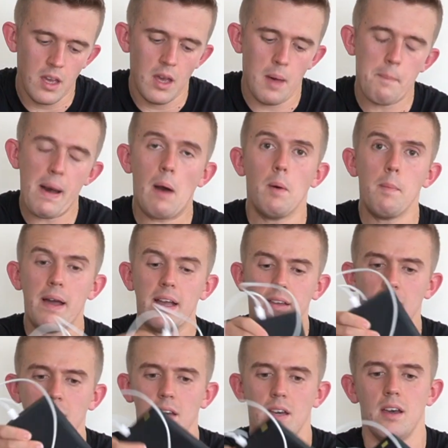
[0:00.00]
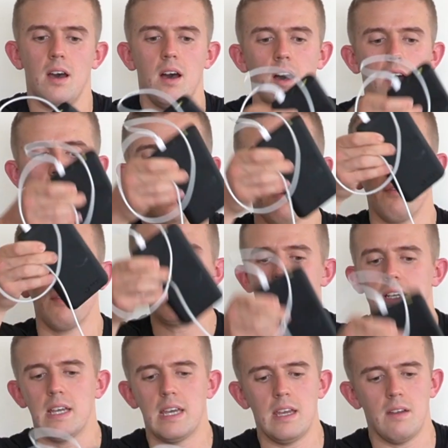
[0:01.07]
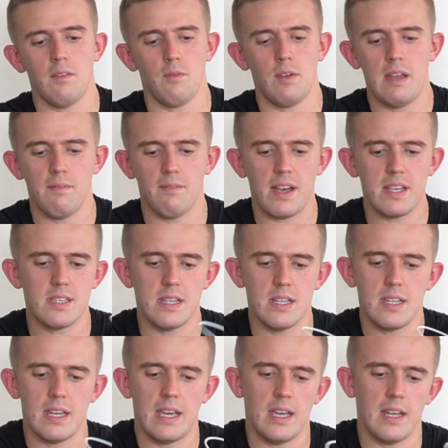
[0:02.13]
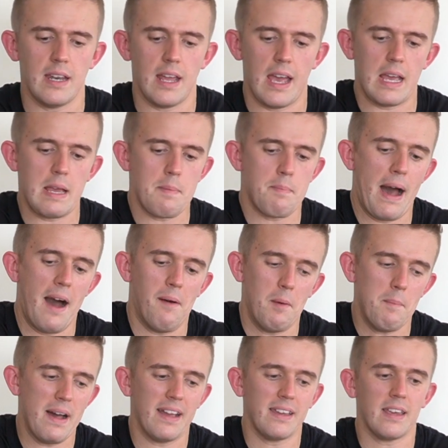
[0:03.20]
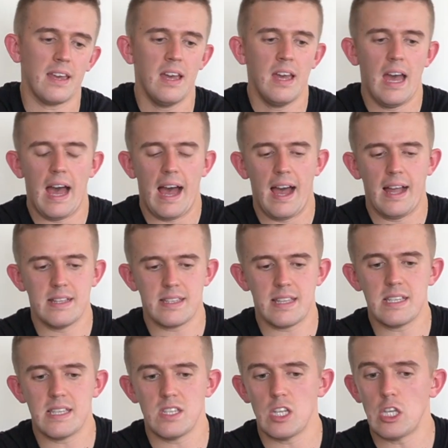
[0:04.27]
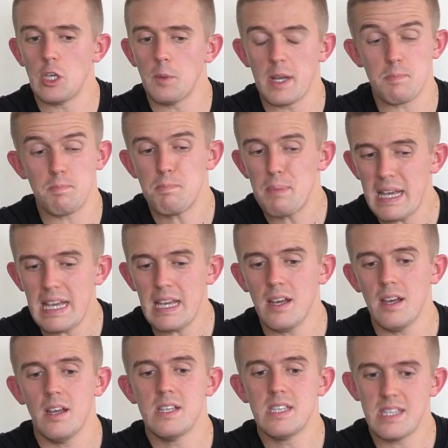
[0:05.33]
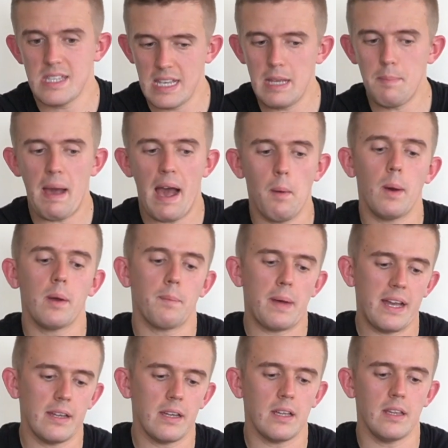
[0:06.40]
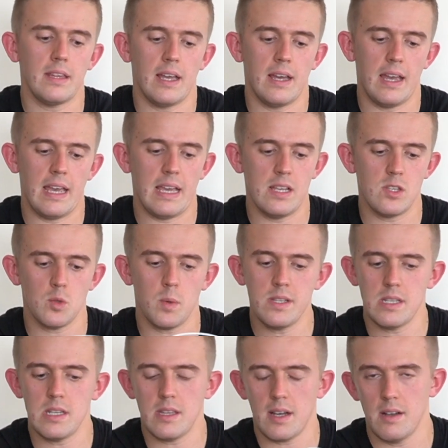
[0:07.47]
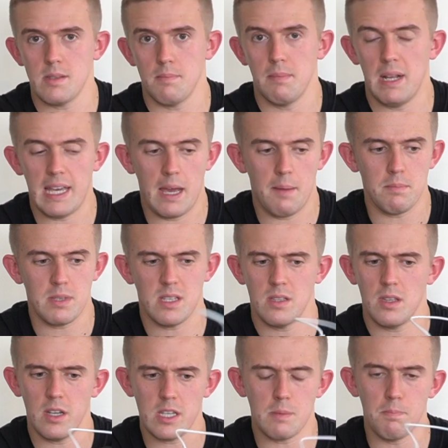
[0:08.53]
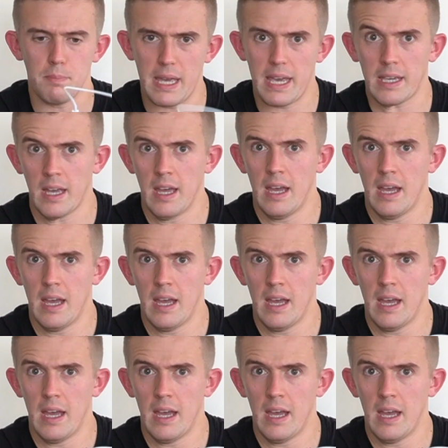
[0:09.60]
Power bank, I've recently reinvested in a power bank, and this is the USB-C power bank that is 20,000 milliamps. It's nice and big.